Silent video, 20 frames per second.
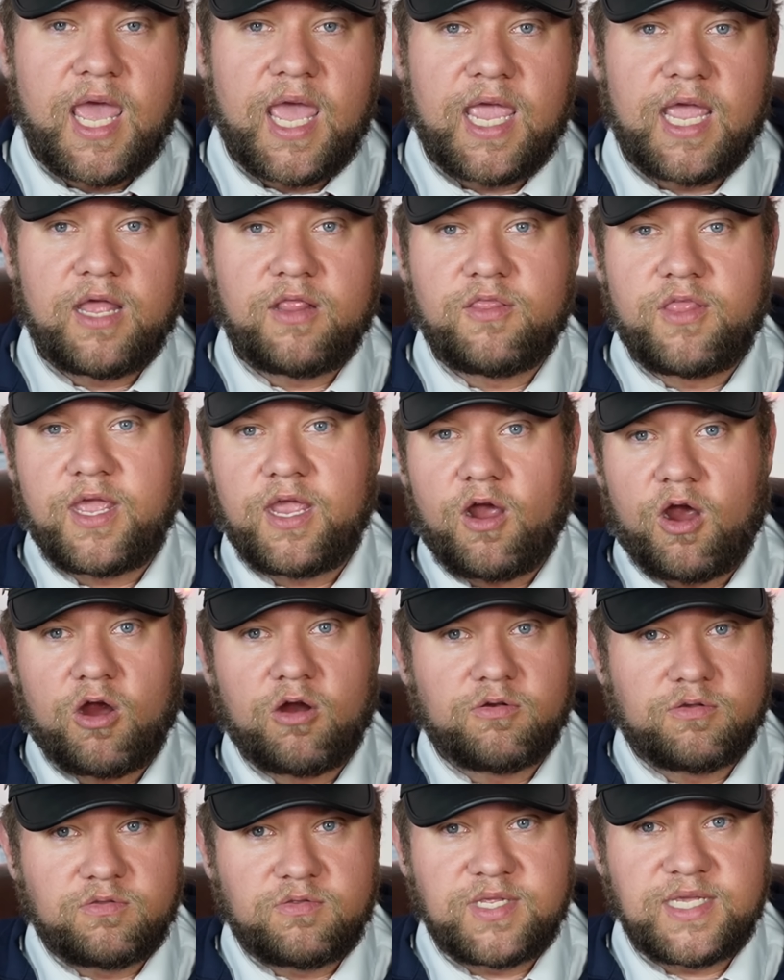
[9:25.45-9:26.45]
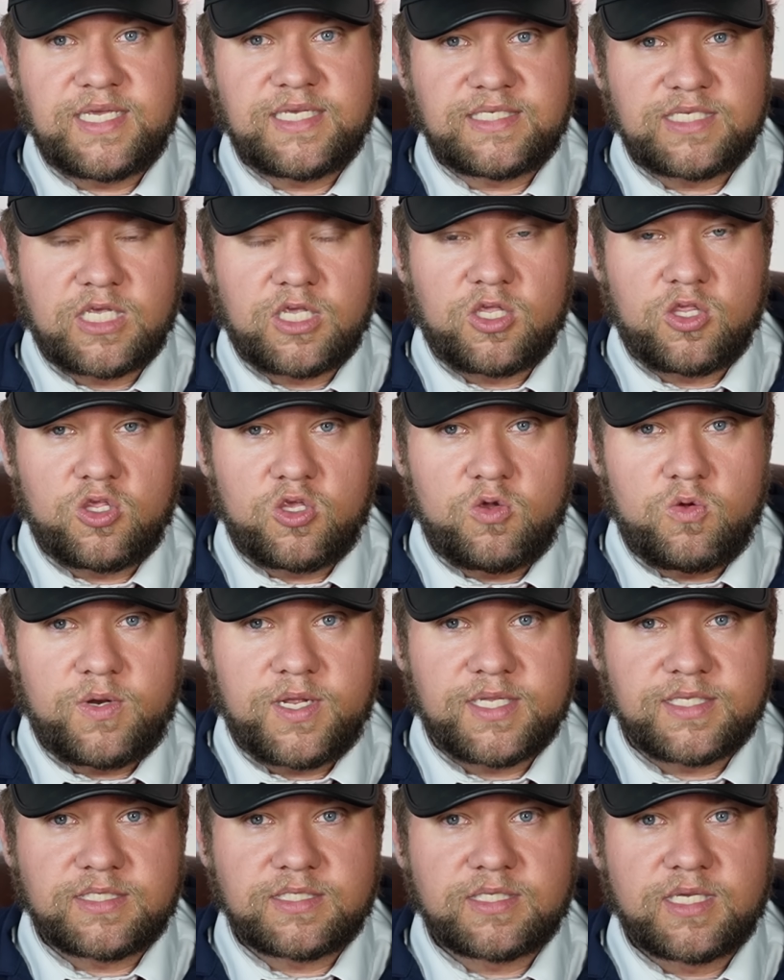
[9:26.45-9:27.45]
and they are decent
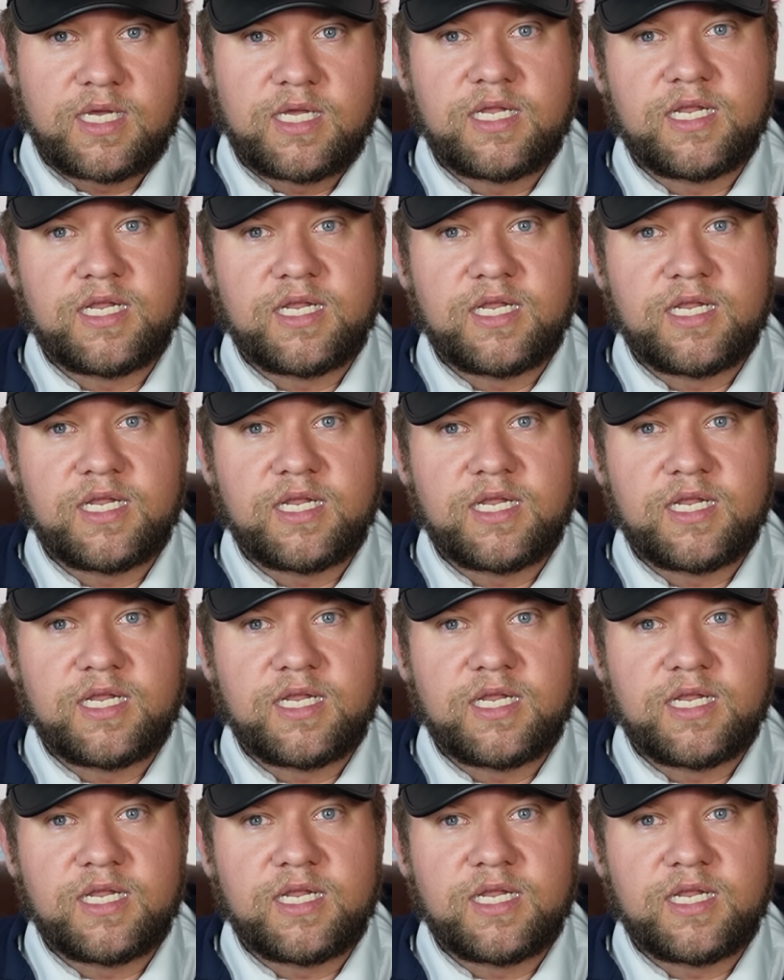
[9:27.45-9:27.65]
units,